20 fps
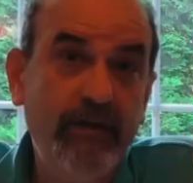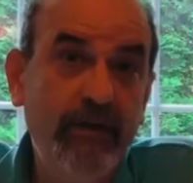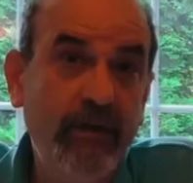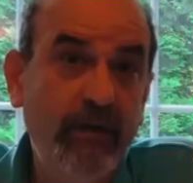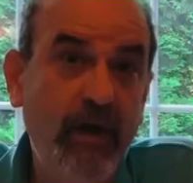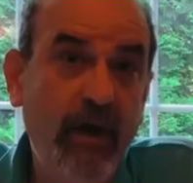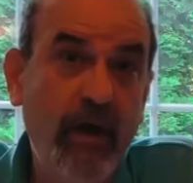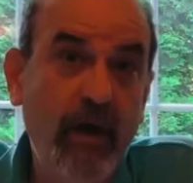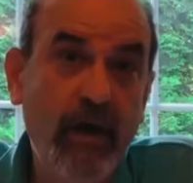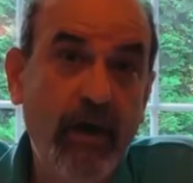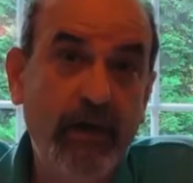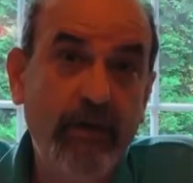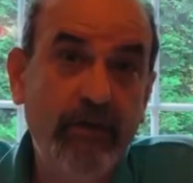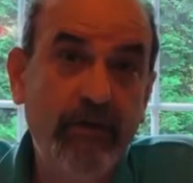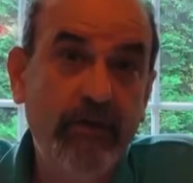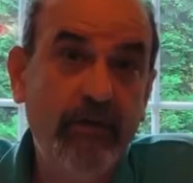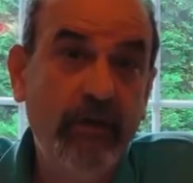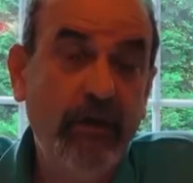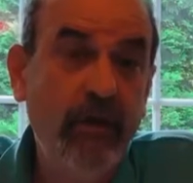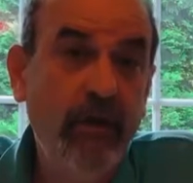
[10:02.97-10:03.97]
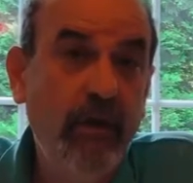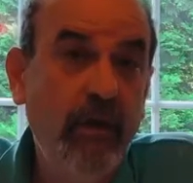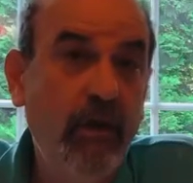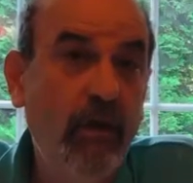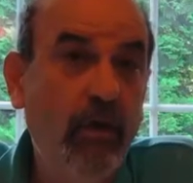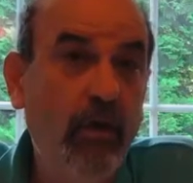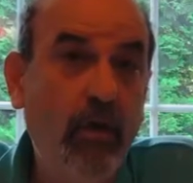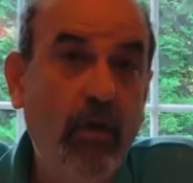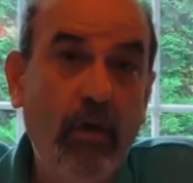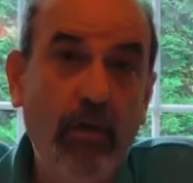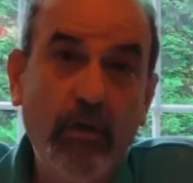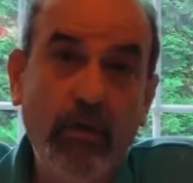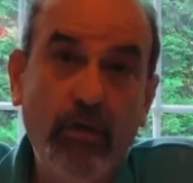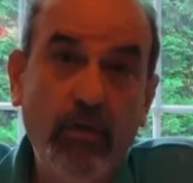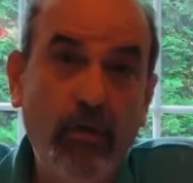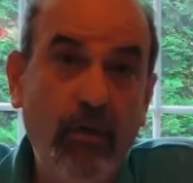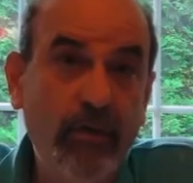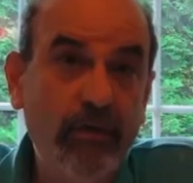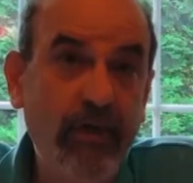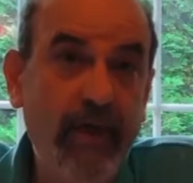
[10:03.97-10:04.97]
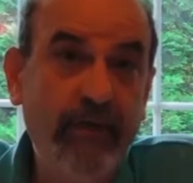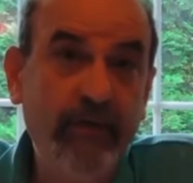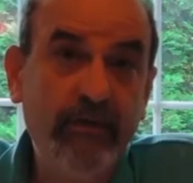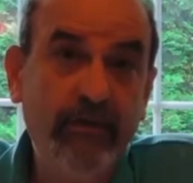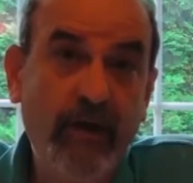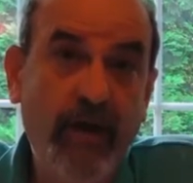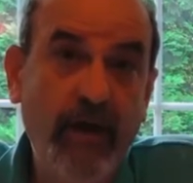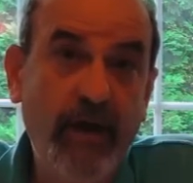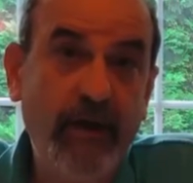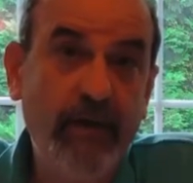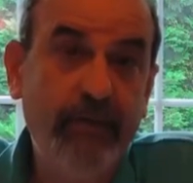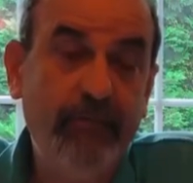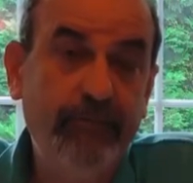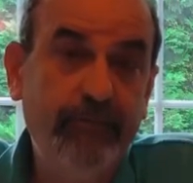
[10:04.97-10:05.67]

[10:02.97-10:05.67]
and kinds all along that side.